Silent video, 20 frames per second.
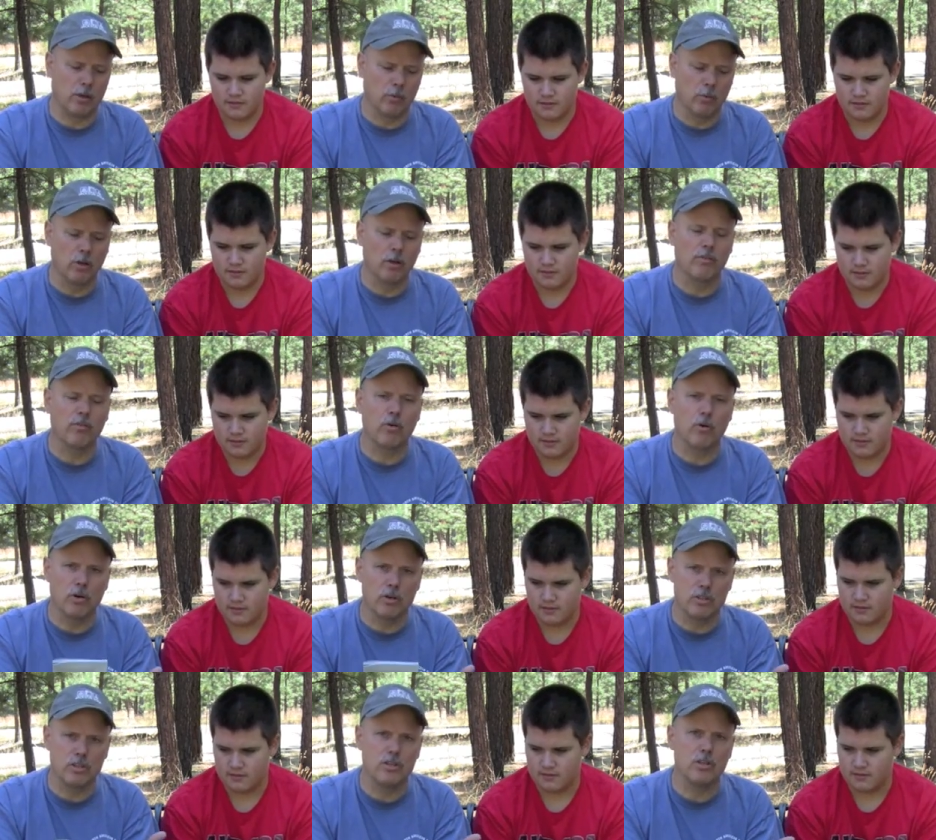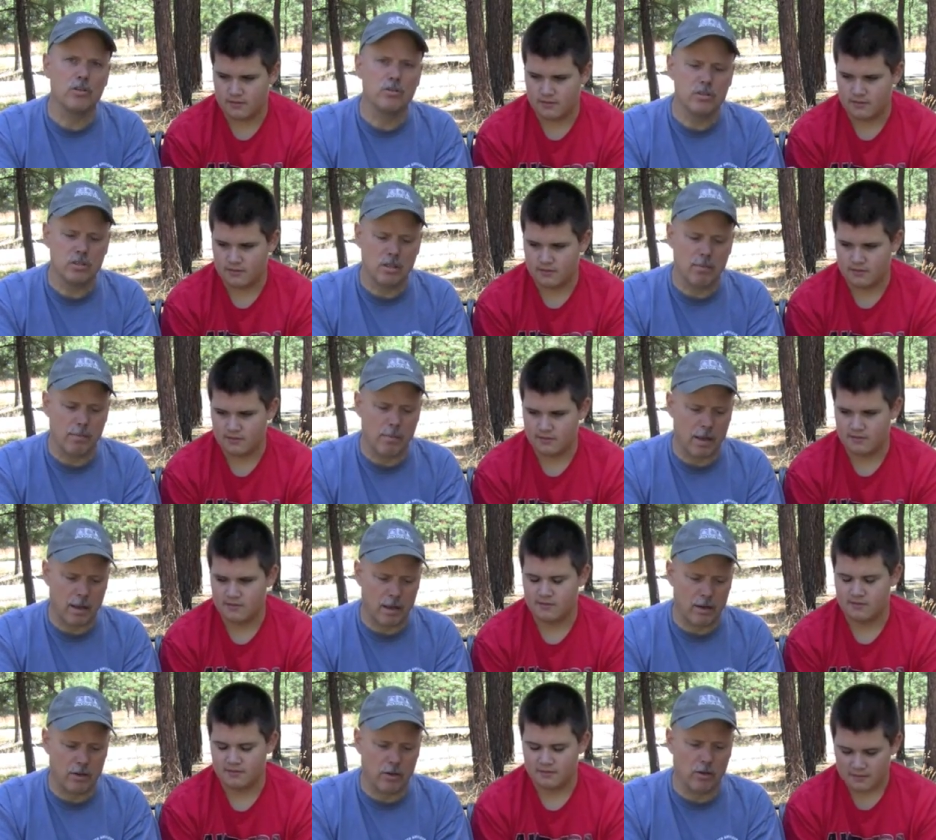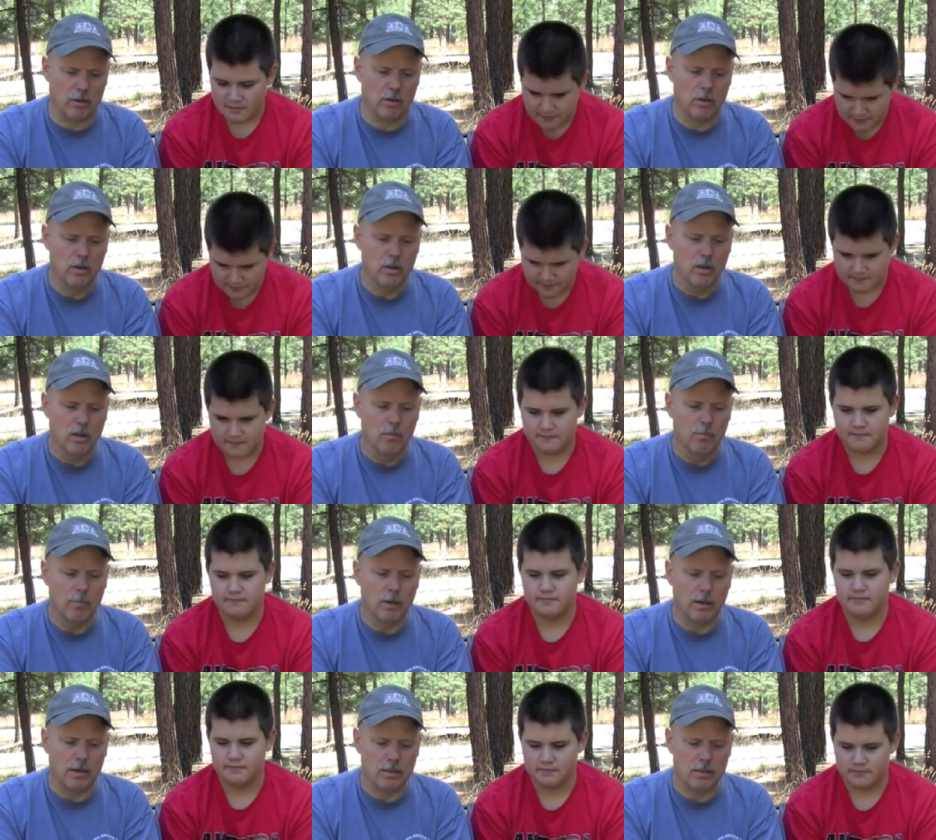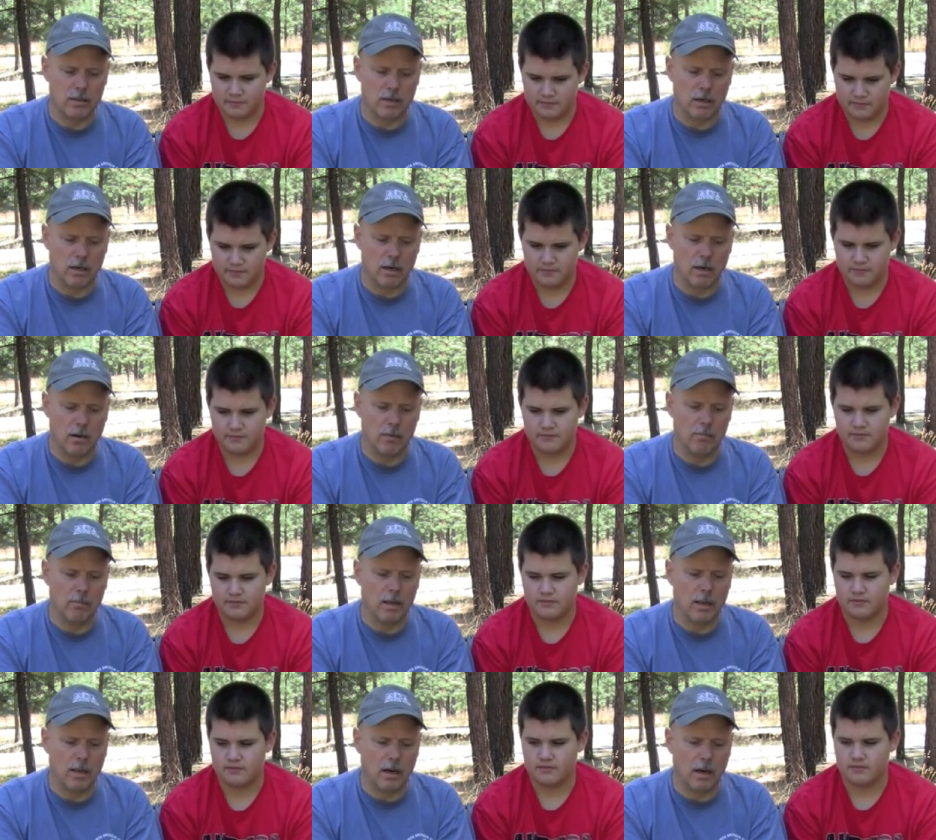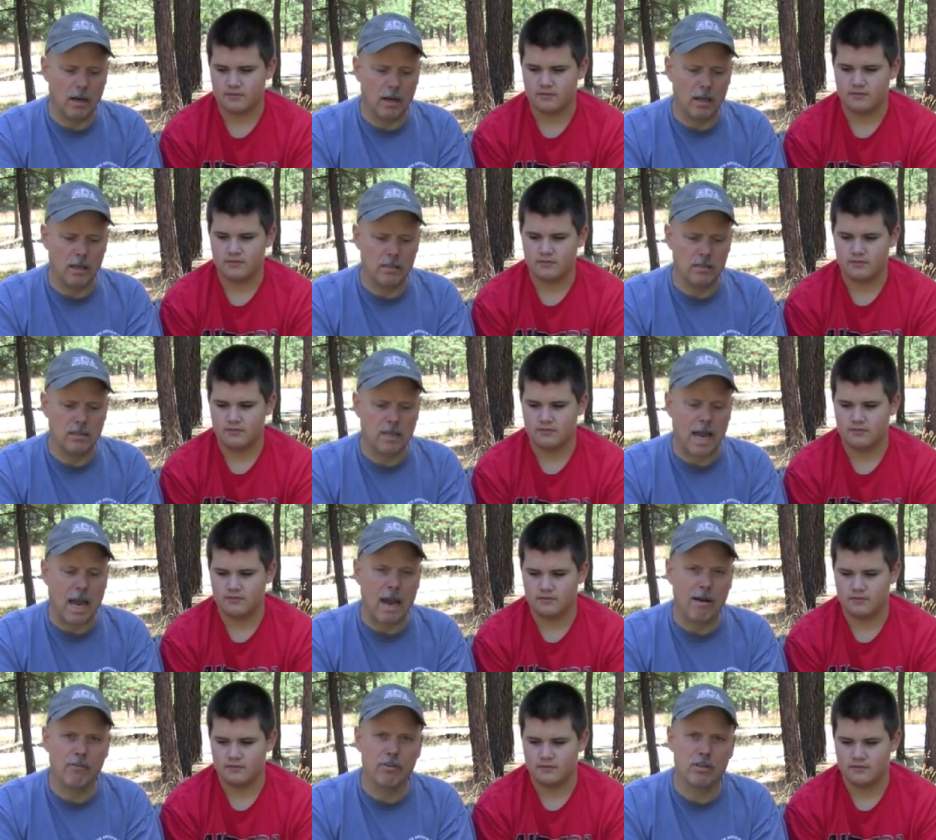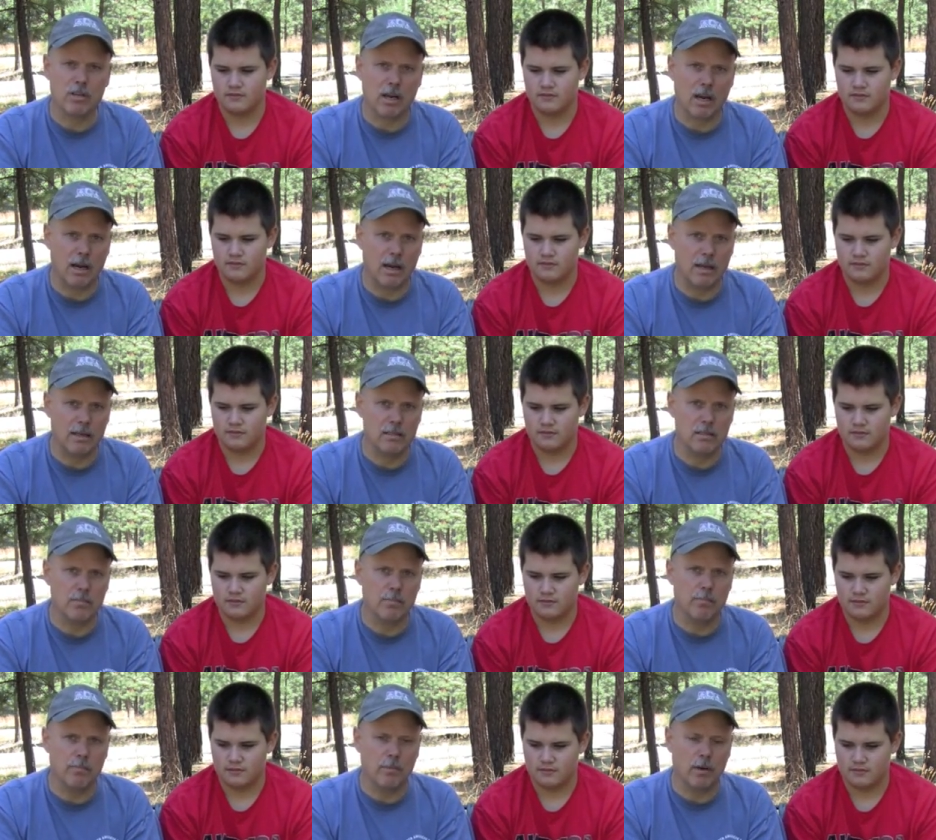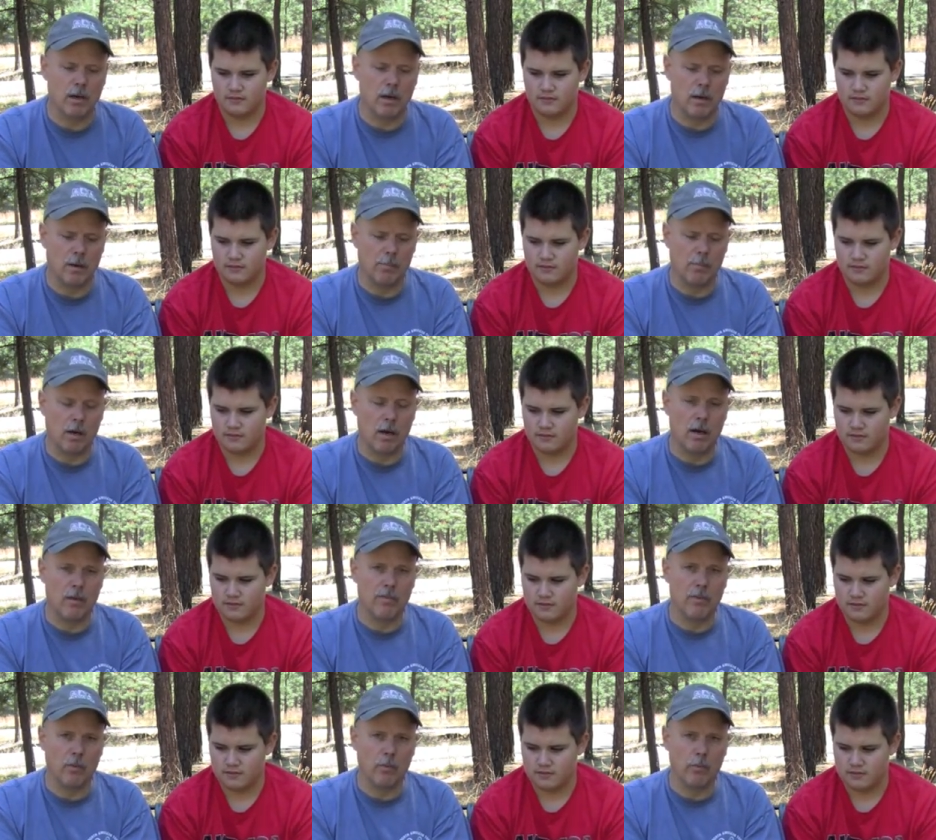Speaker 1: We'll of course use the manual, but um, it's advertised um, on